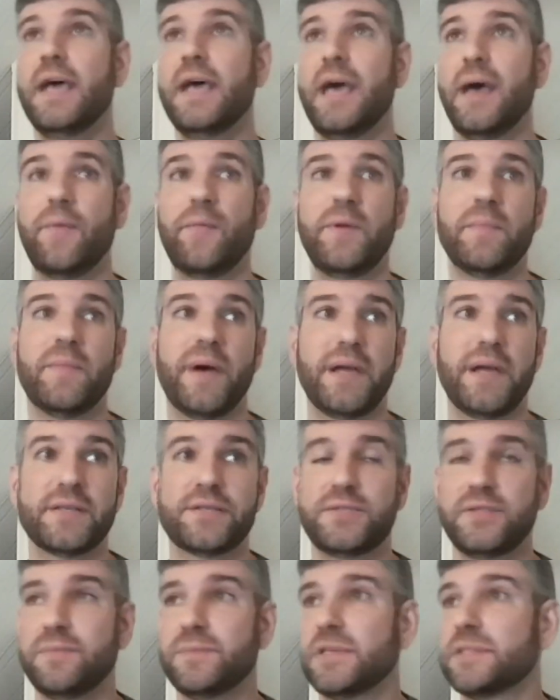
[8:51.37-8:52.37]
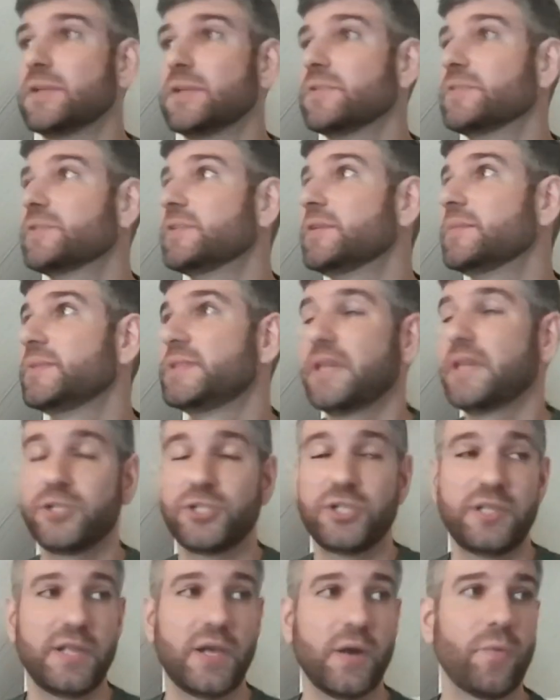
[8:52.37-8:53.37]
And we might assume that there's an
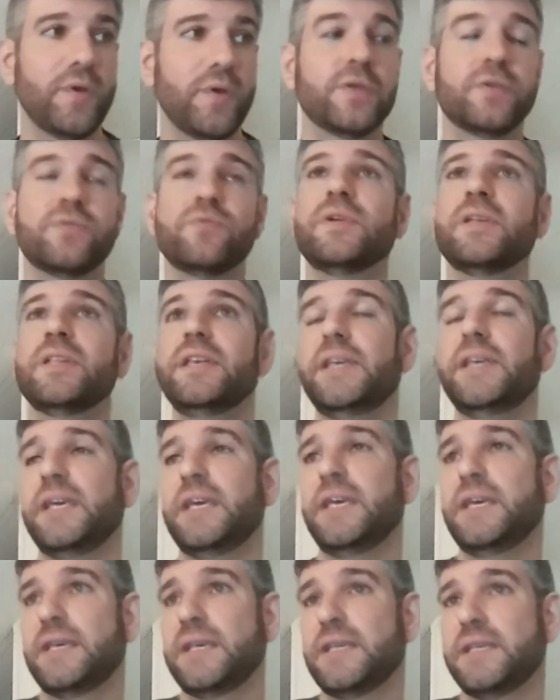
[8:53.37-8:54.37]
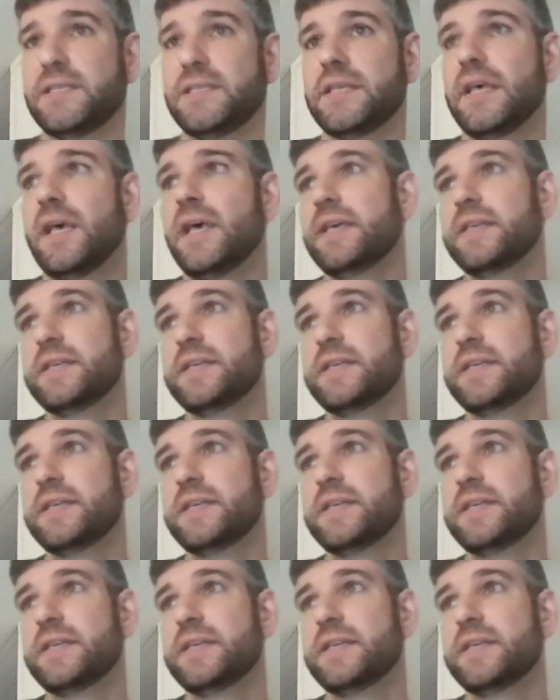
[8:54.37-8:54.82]
obsession there when there really is